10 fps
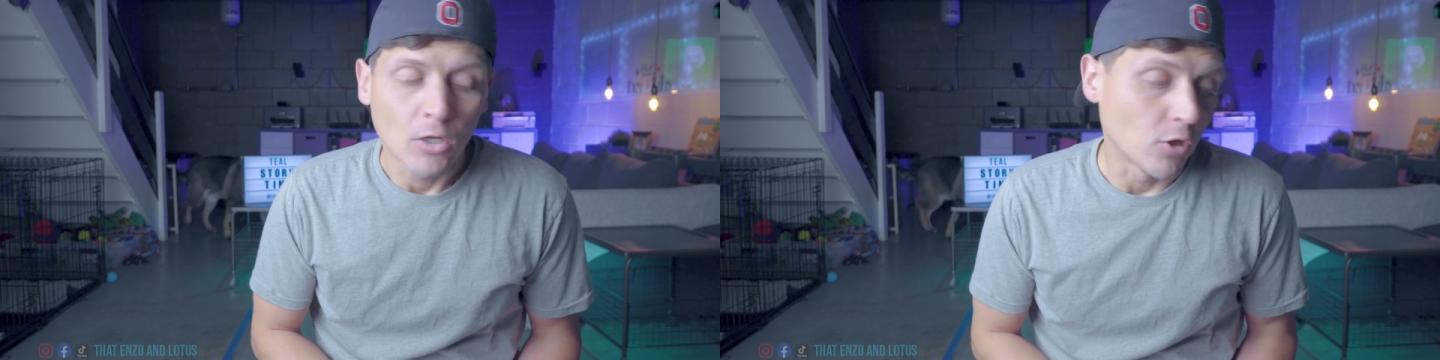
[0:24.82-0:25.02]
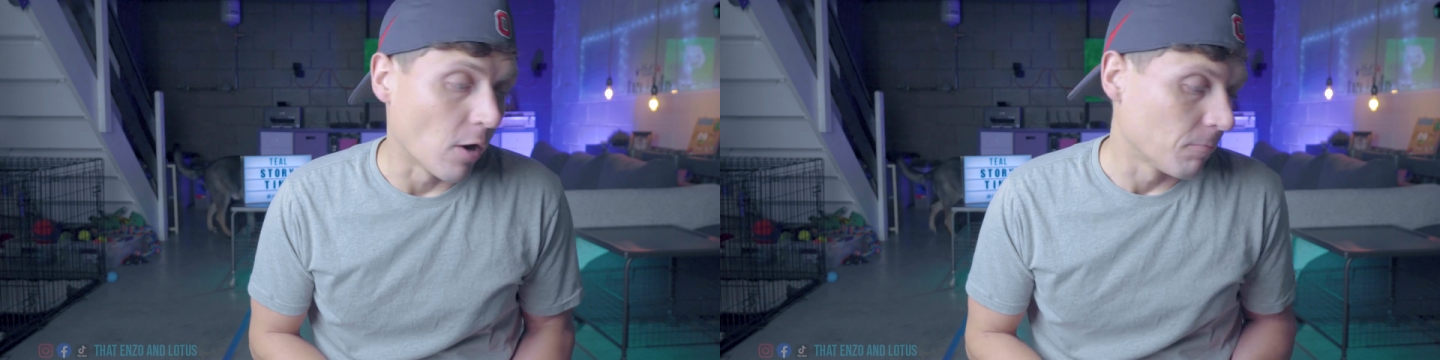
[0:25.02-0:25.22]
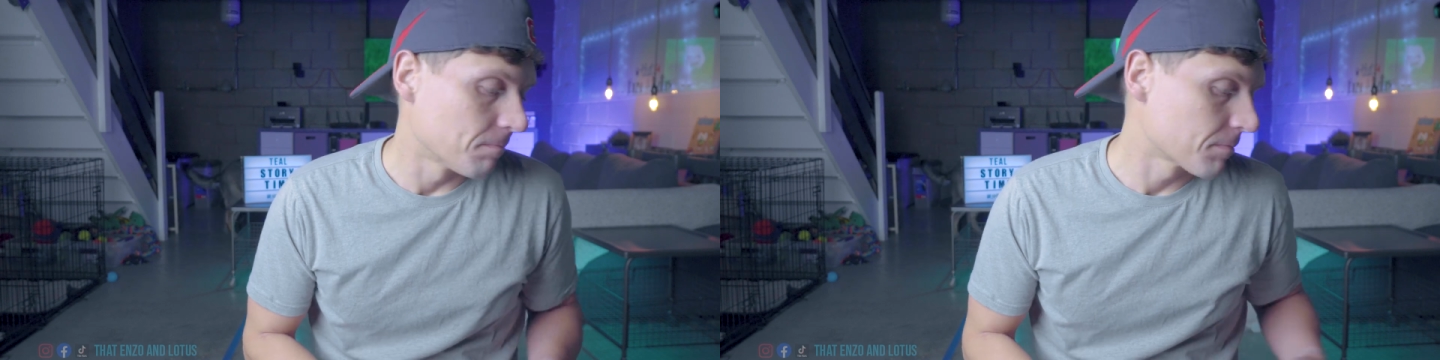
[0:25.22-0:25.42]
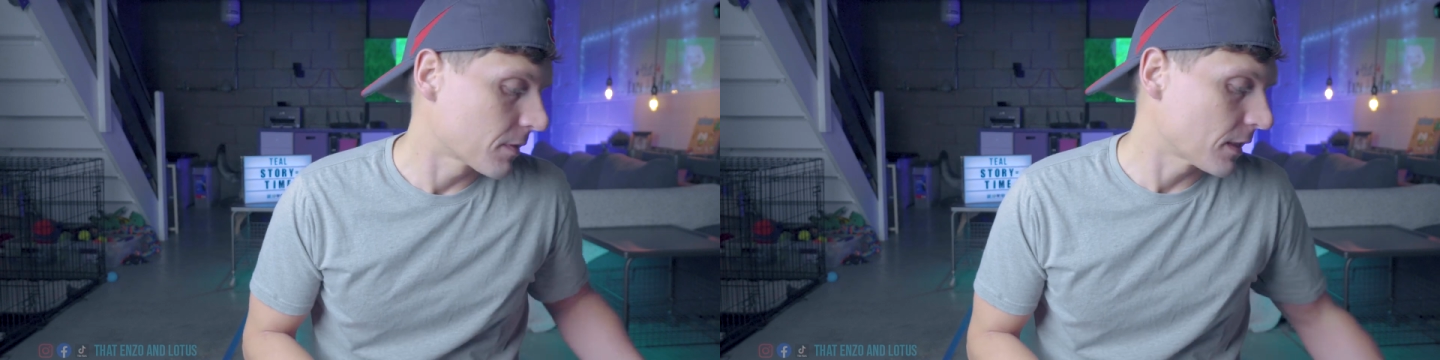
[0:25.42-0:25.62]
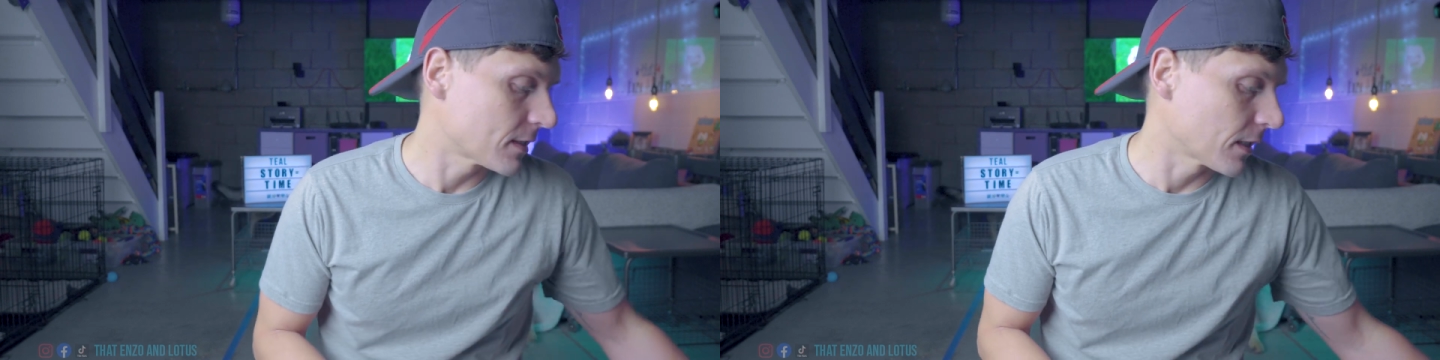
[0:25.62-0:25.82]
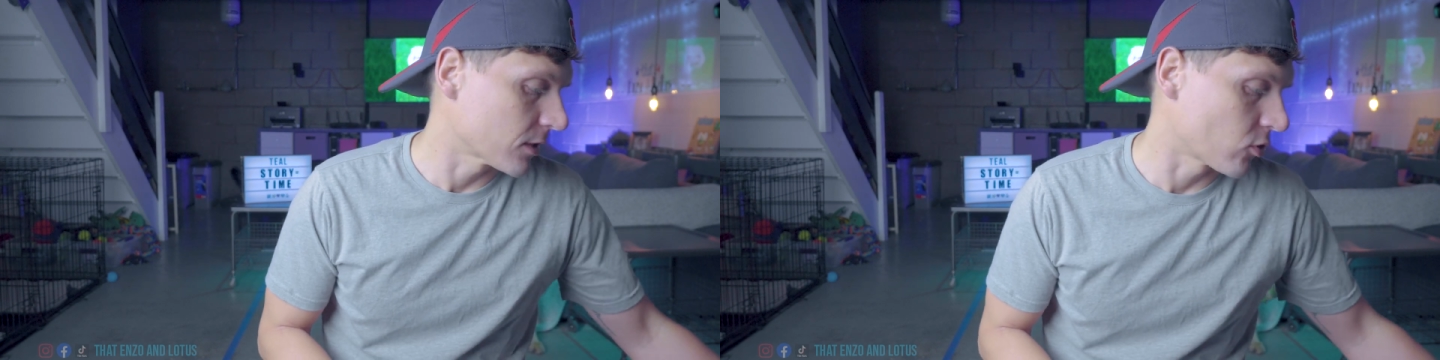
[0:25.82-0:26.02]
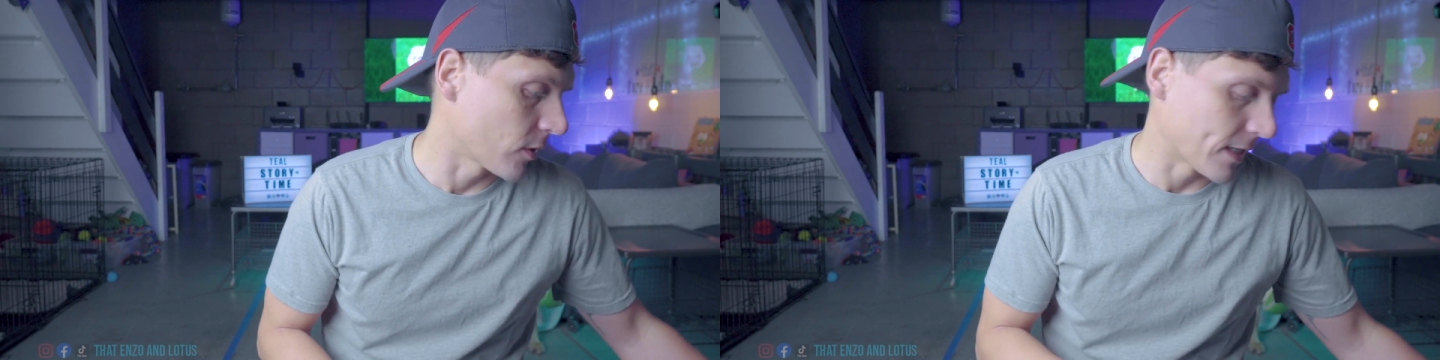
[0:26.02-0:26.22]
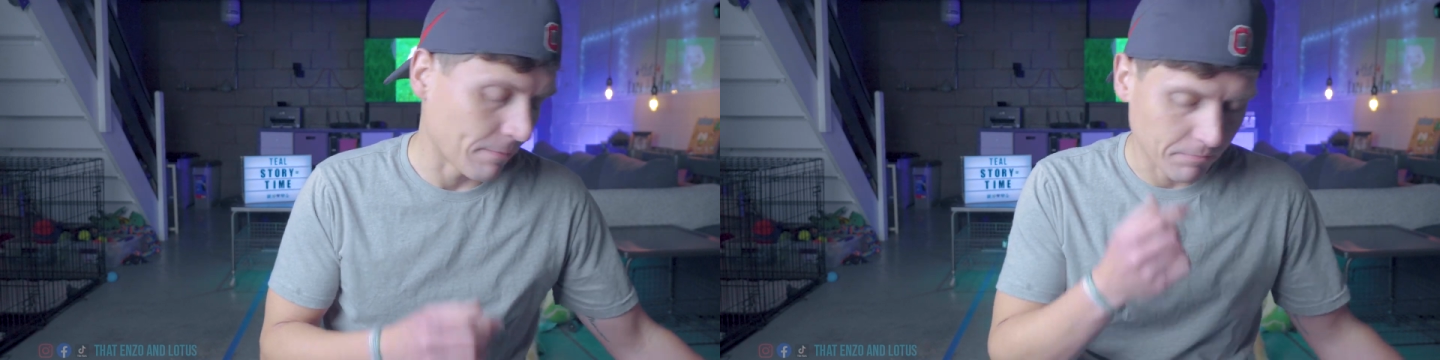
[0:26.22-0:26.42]
No, that's not the
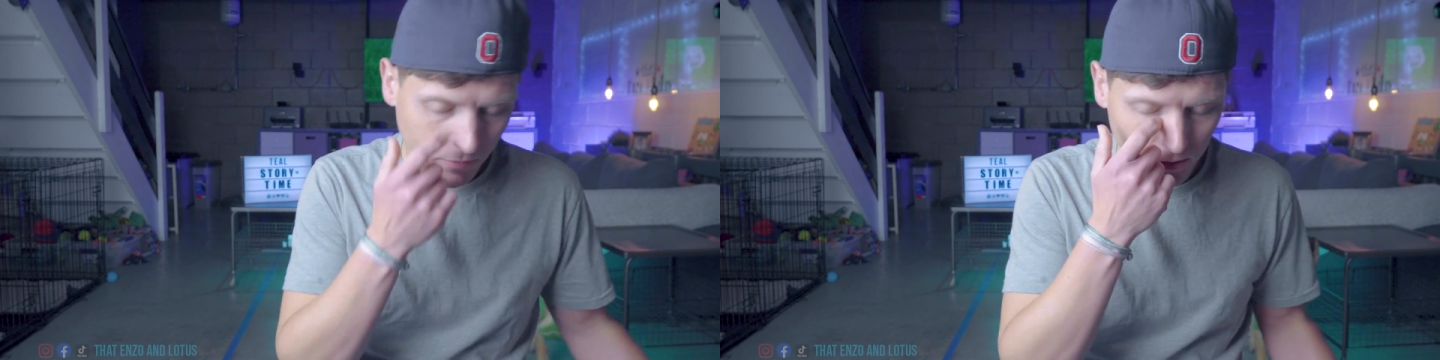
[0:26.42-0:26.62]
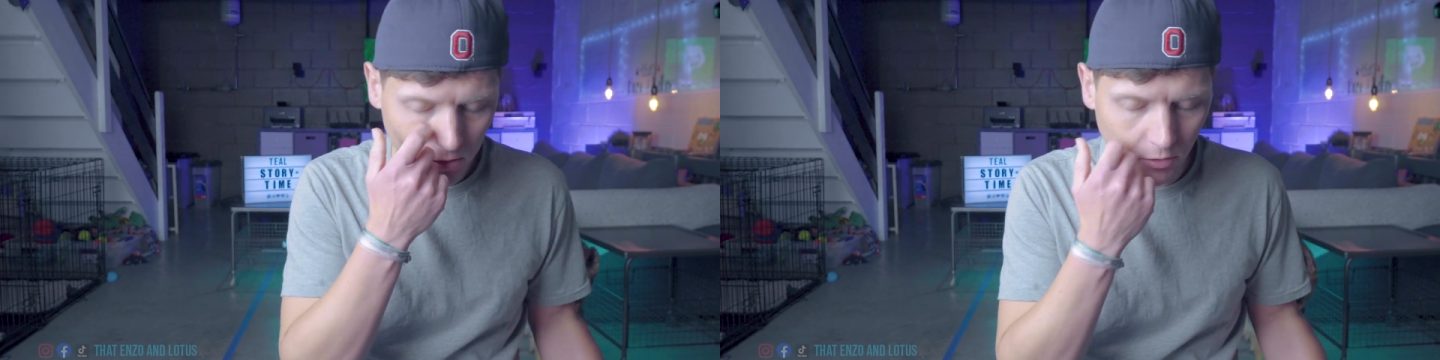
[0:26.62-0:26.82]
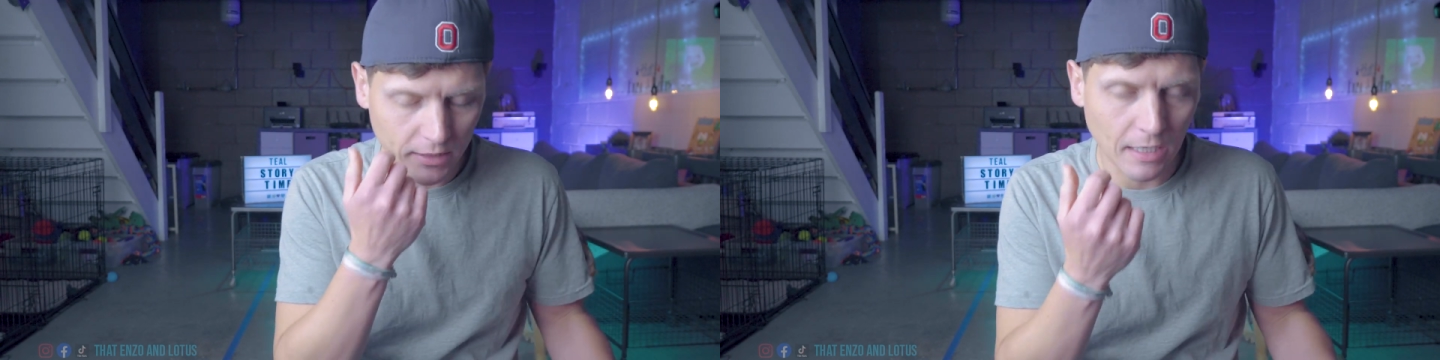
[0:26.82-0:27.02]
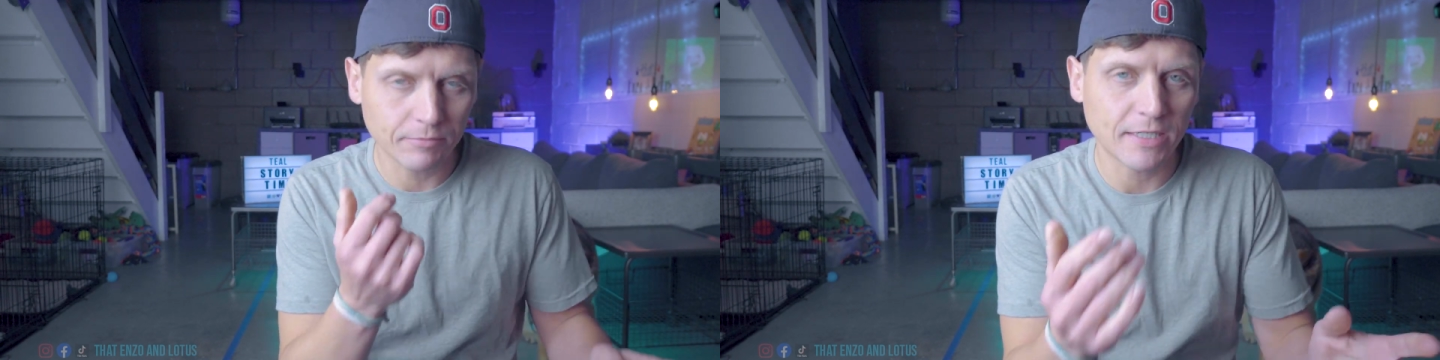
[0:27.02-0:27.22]
story time. The story time